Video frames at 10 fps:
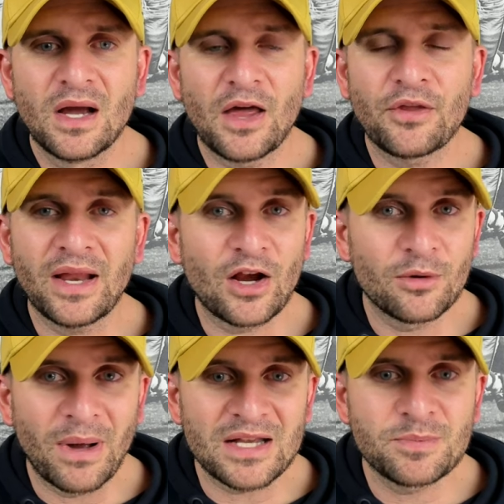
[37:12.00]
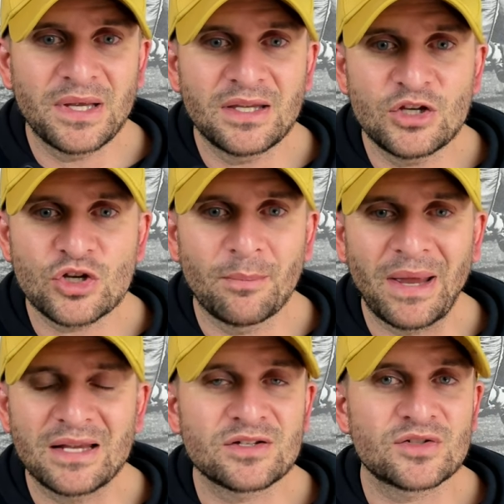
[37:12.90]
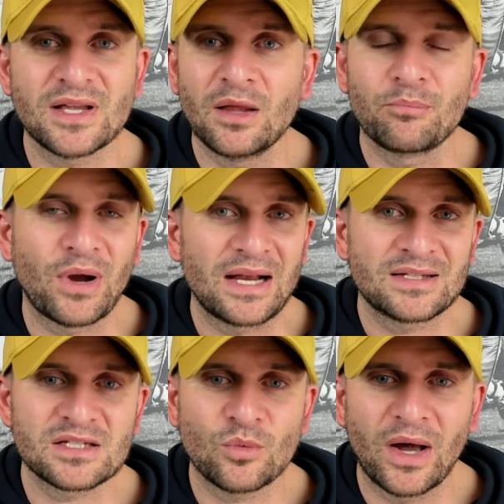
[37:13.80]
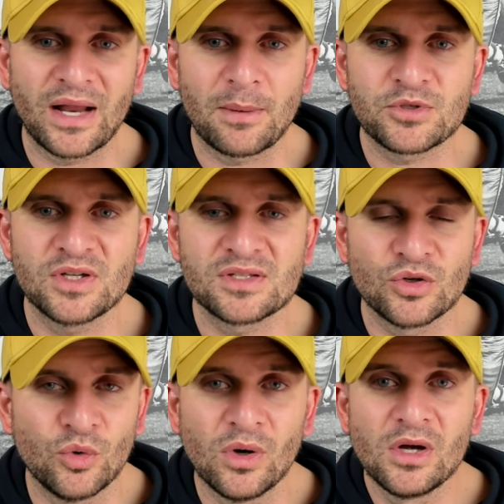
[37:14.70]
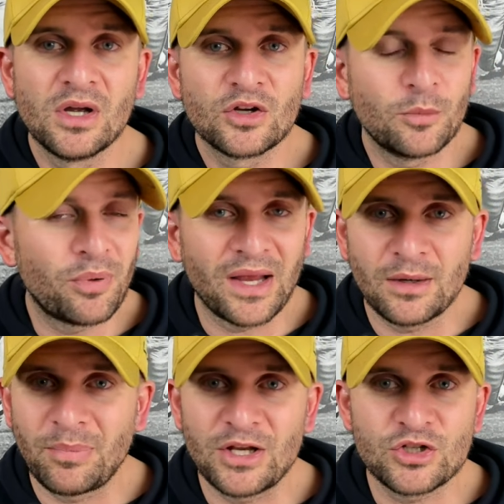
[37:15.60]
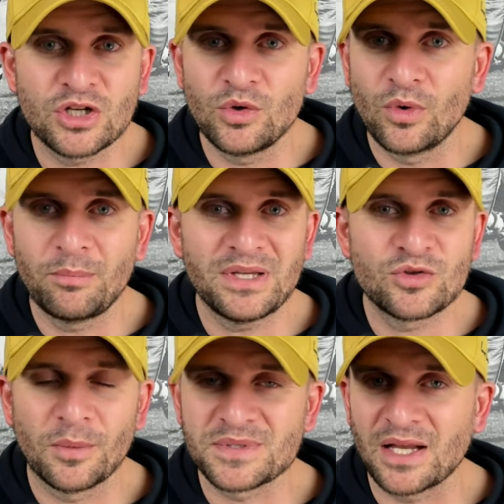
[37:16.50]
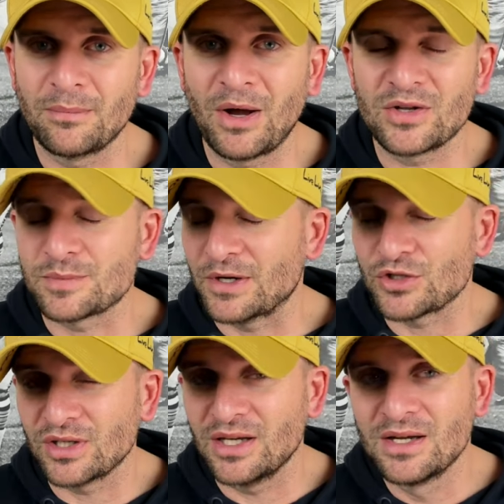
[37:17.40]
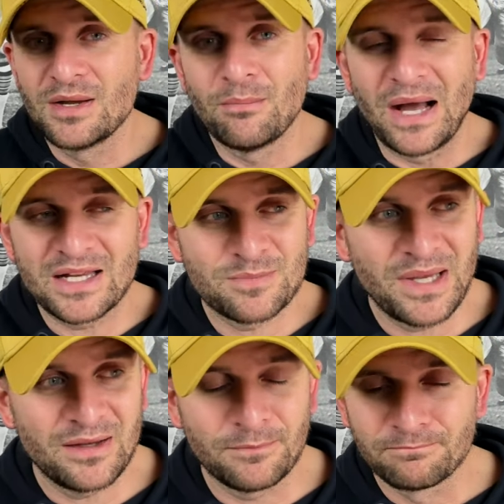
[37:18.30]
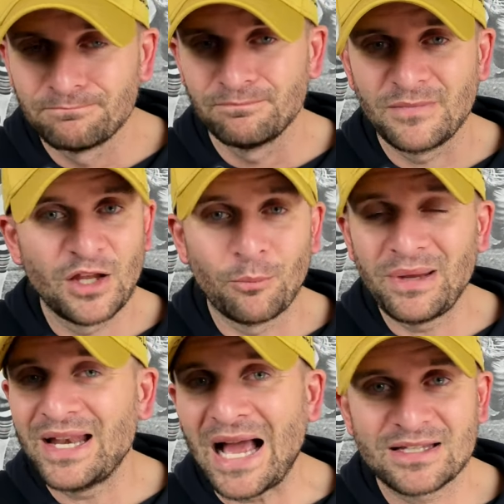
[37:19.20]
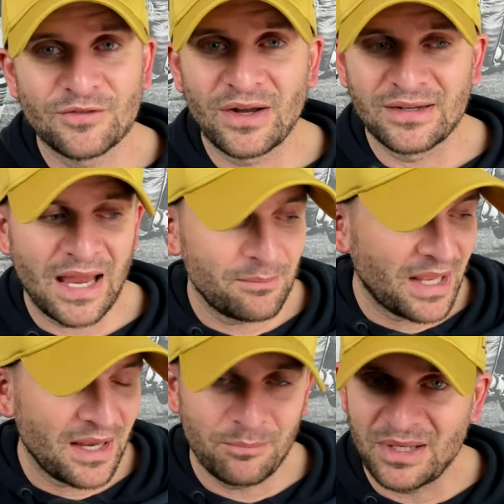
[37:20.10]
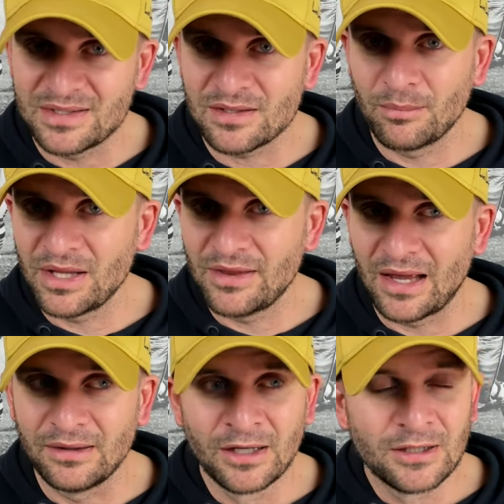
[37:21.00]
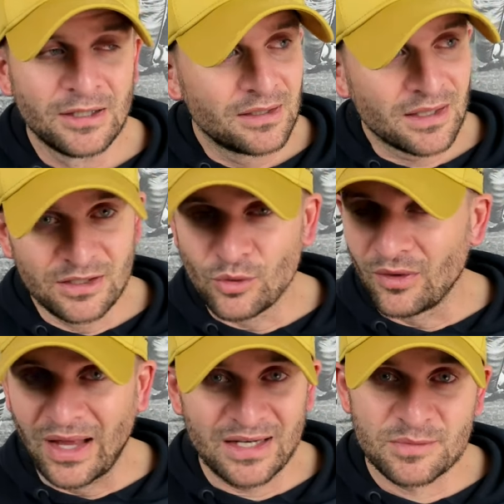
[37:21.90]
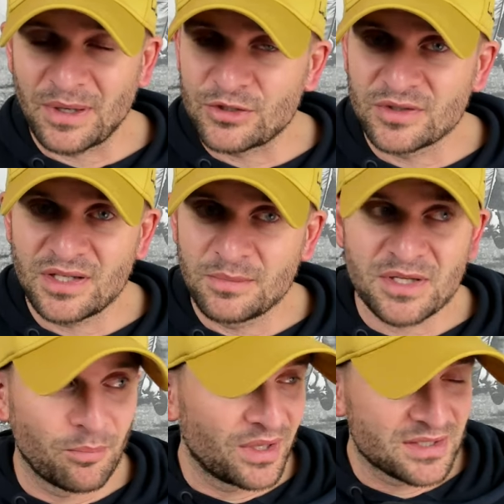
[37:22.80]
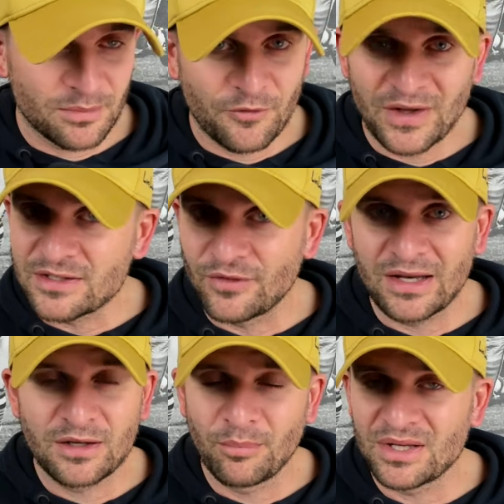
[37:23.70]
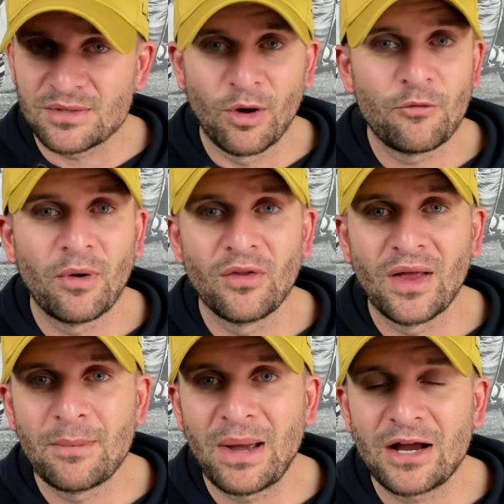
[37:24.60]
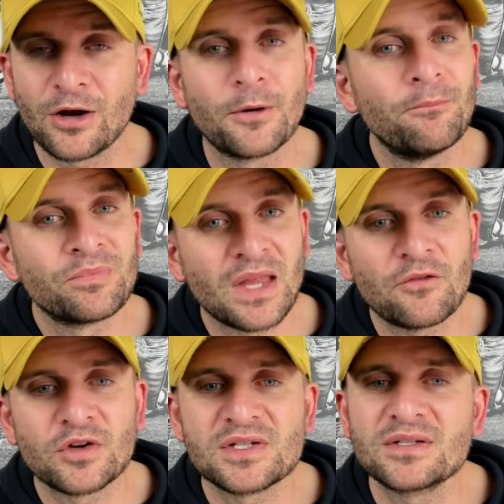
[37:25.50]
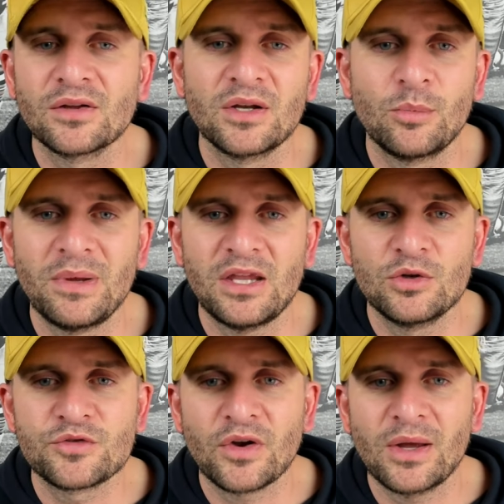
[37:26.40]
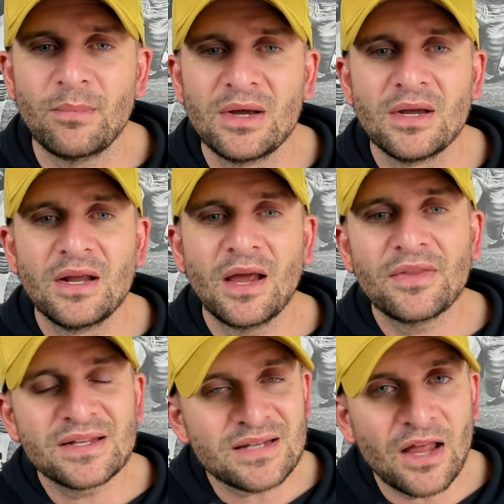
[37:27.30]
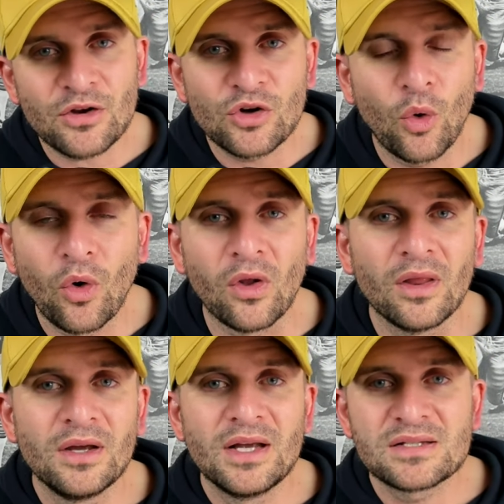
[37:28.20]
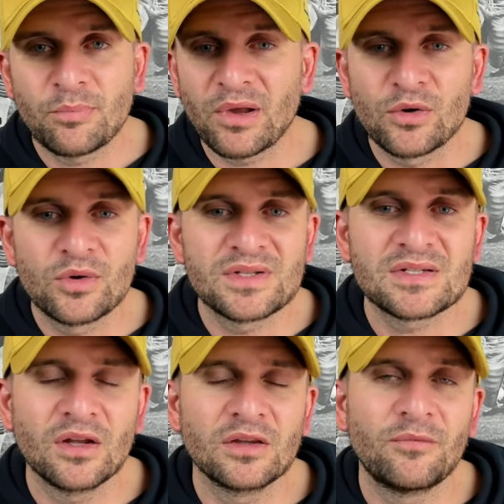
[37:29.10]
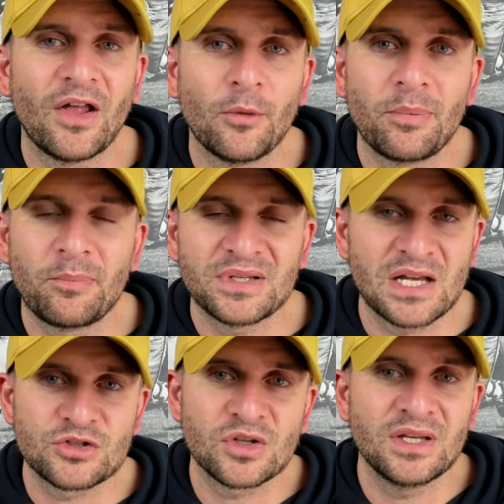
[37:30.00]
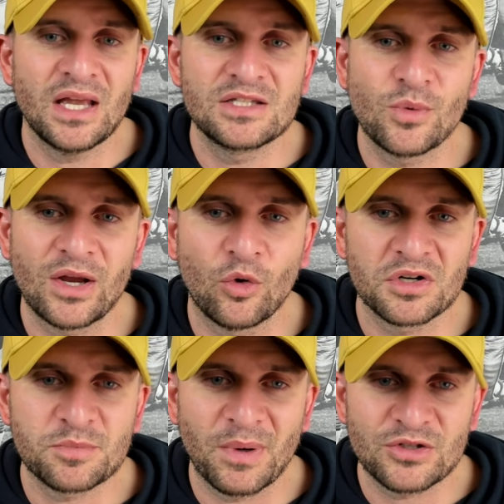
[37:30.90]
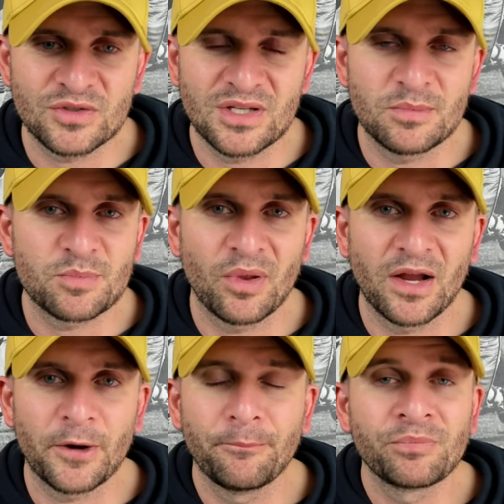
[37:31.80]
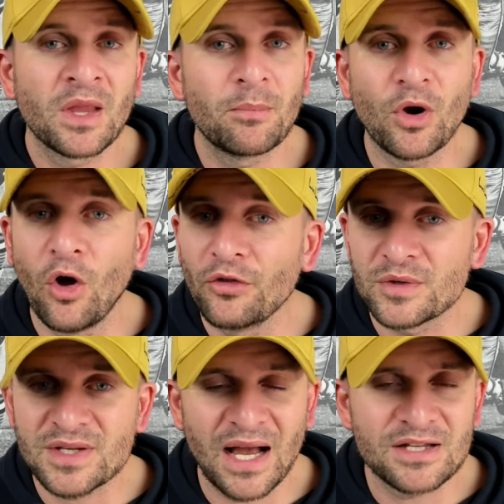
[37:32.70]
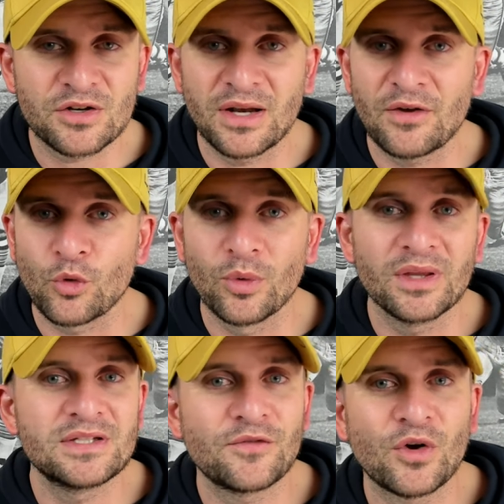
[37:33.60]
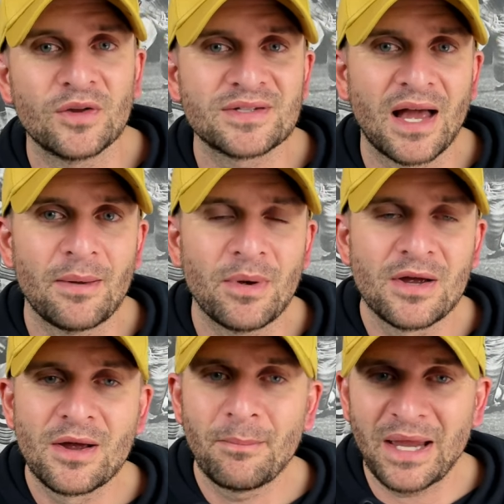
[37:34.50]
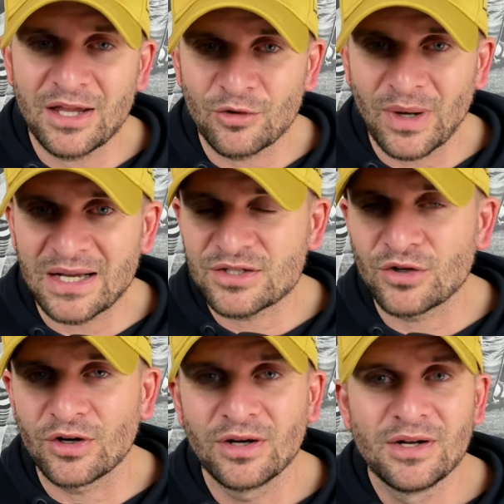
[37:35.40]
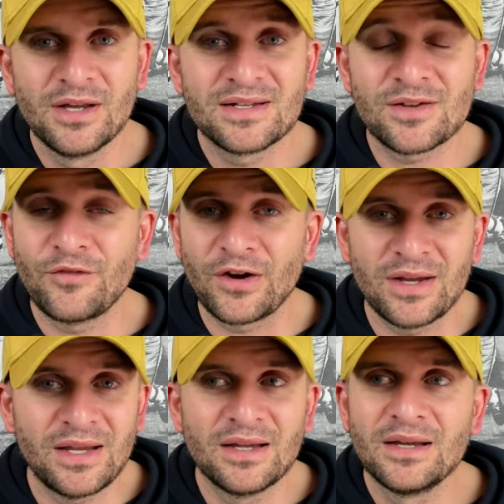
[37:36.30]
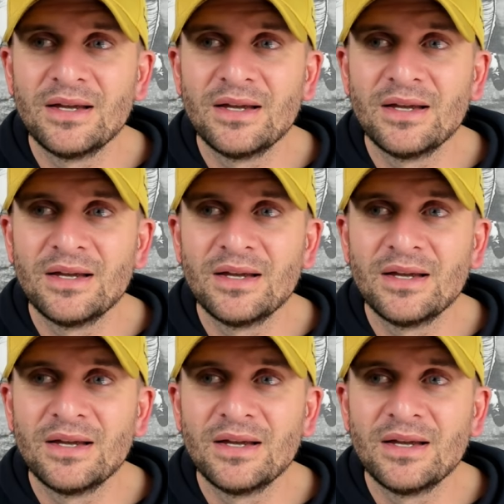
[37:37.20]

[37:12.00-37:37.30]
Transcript: I thought Aaron Mosby and Keyshawn Banks are solid practice squad options who could play in a pinch and you wouldn't be too upset about, especially Mosby, you know, being active on game day and being somebody that can do a lot of special teams, can play some defensive end, can play some off-ball linebacker. That versatility would be huge for him. I think Tyler Cole is a player who could still develop potentially into a core special teams player. But all those guys are going to have a really difficult time making a roster. It's a very,